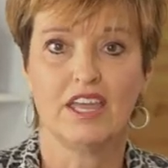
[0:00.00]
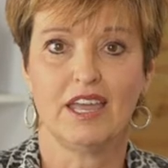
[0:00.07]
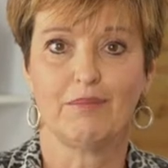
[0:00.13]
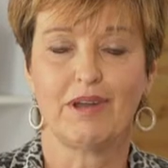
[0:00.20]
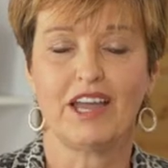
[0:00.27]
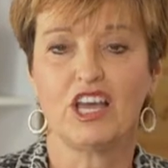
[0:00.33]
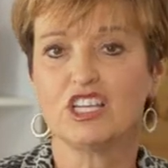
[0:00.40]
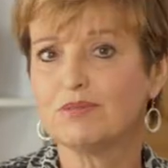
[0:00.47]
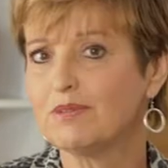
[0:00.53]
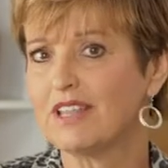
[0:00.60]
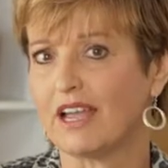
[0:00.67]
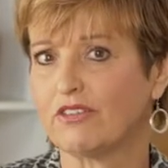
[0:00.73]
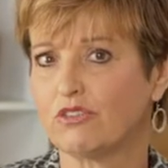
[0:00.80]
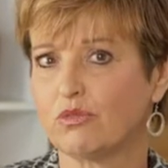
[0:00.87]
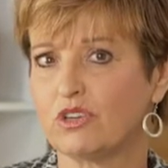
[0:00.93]
And my husband
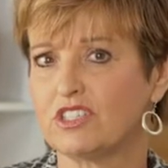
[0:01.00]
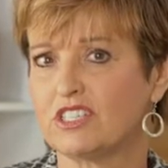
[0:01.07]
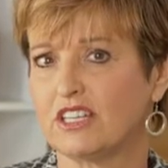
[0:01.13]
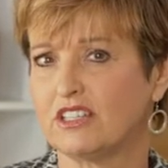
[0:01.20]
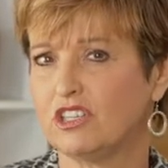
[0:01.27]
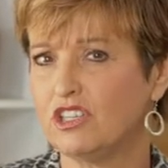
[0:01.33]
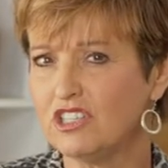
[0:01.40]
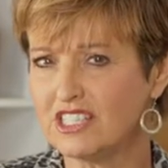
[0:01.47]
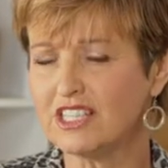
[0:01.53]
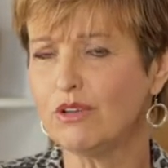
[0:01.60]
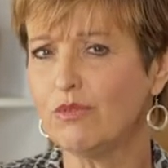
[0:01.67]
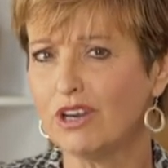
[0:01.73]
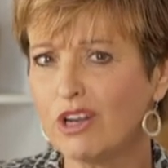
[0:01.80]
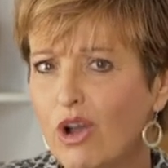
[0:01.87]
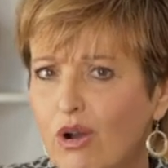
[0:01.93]
afterwards said, Do you still
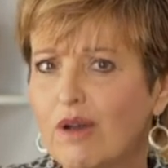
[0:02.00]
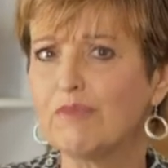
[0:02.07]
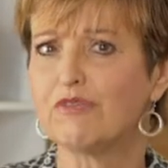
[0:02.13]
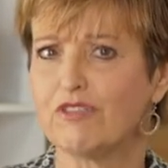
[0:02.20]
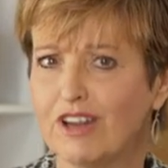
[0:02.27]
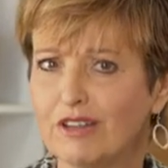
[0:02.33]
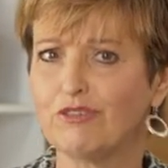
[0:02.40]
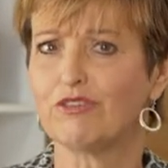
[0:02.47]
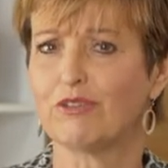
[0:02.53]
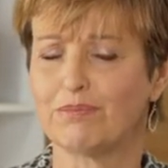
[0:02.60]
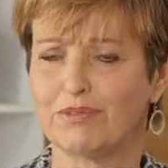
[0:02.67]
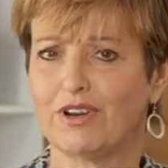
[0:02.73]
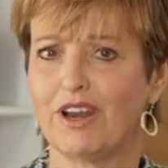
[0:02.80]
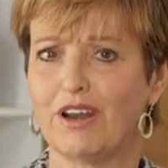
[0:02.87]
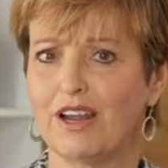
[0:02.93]
want to go up front for
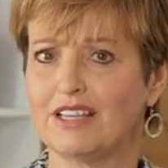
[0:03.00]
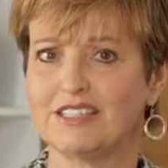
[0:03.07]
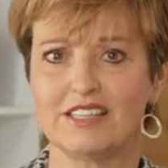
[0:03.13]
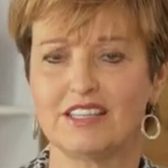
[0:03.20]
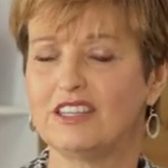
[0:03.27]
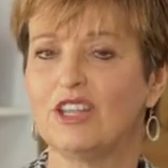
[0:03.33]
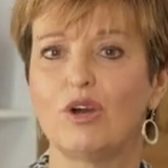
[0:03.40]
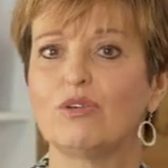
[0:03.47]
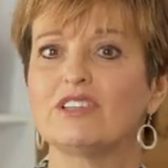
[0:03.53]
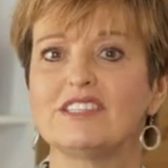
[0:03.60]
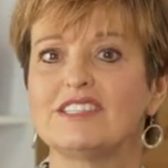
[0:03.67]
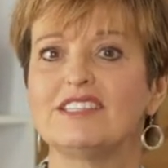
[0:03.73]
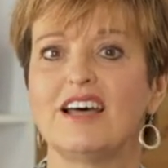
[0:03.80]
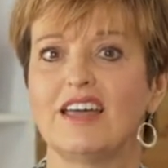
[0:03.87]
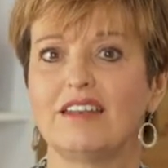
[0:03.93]
prayer? I said, No,
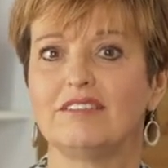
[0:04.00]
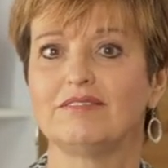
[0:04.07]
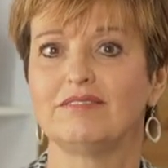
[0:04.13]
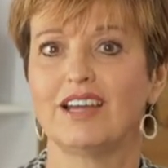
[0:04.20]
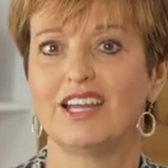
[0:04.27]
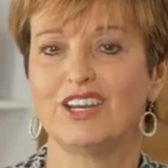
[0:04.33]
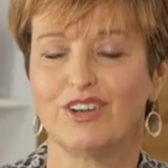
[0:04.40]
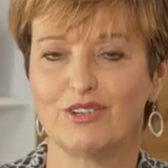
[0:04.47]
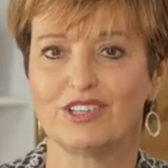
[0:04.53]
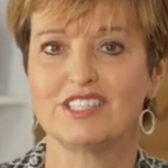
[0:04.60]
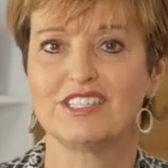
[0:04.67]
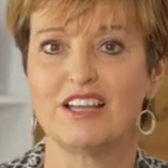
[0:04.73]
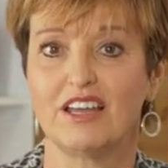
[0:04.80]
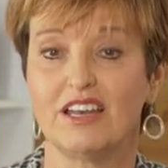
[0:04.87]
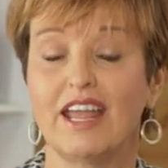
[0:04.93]
it's done. I know it's
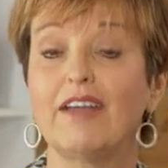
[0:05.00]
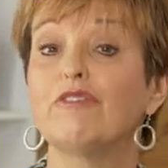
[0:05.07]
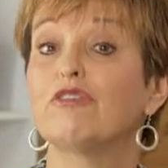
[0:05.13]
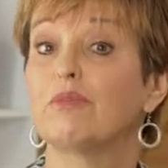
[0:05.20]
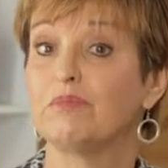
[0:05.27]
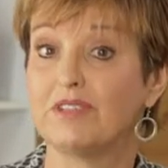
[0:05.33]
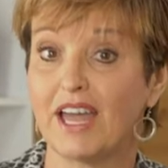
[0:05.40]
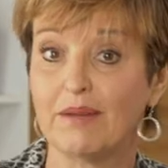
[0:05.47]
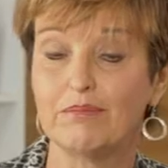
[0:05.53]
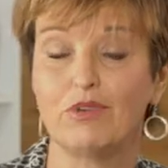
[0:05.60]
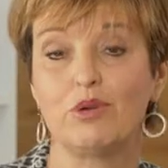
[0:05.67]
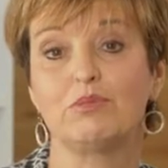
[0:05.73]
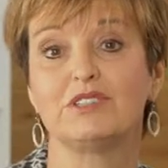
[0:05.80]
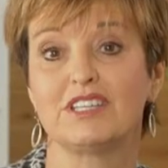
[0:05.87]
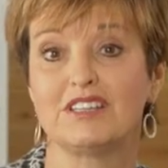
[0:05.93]
done. And from that
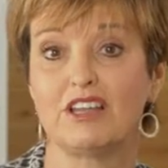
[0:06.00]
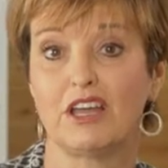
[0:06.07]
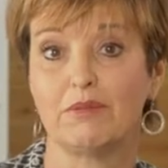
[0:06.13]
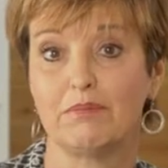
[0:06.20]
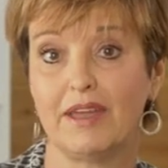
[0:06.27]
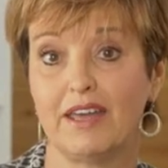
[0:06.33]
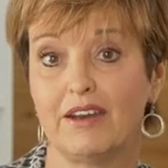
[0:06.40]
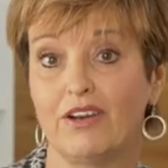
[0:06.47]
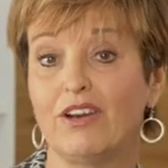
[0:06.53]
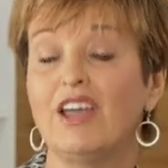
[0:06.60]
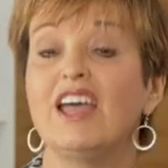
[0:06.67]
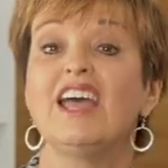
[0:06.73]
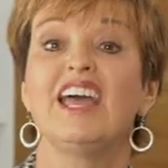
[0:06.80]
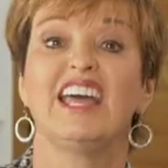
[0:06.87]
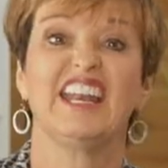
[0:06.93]
moment, it got better
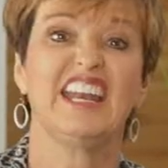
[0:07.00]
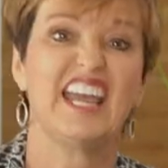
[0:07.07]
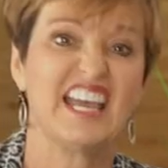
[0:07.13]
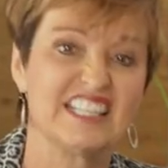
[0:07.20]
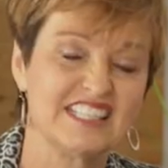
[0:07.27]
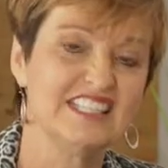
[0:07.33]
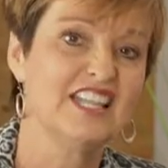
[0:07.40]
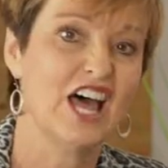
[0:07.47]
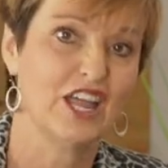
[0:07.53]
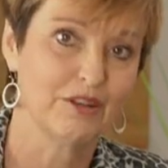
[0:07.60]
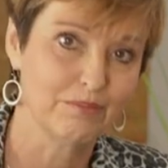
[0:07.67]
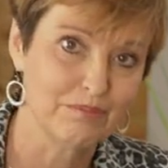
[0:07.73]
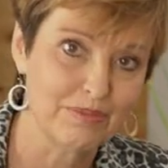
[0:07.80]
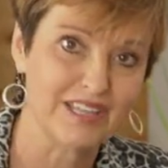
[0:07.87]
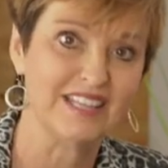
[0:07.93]
and it has
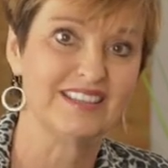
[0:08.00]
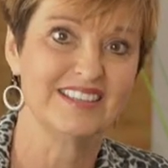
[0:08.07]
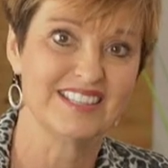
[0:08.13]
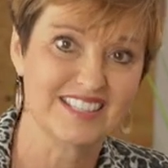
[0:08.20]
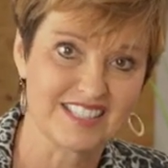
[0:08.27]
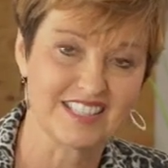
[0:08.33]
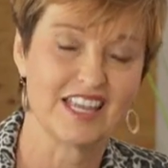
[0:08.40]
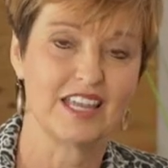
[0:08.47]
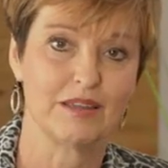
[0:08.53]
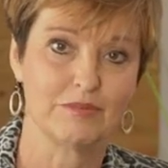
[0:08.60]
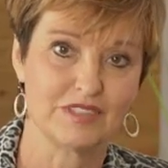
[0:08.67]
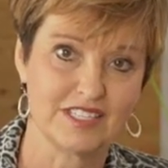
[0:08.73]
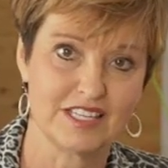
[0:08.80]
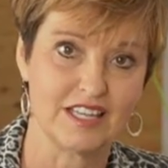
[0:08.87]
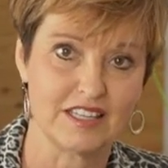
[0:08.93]
not been the
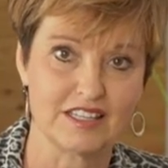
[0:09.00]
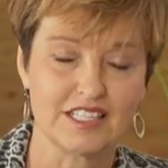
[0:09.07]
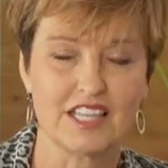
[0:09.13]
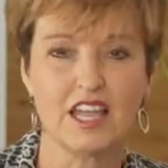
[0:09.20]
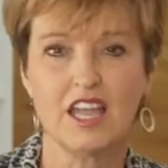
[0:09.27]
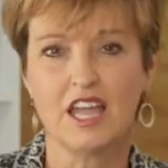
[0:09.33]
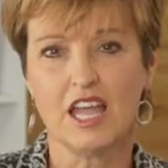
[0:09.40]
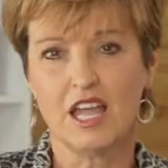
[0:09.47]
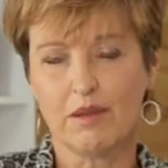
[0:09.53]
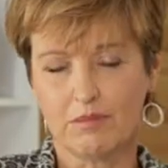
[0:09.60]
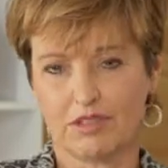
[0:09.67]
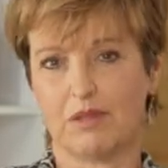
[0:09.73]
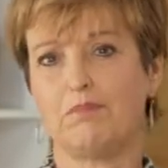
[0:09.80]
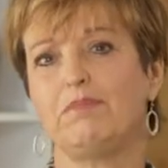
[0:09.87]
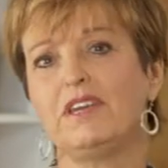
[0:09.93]
same since.
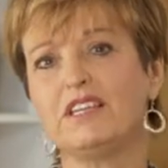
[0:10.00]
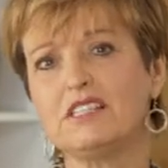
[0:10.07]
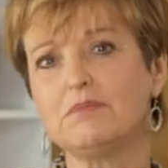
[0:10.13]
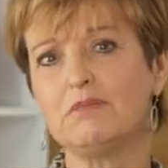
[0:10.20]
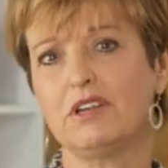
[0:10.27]
But the biggest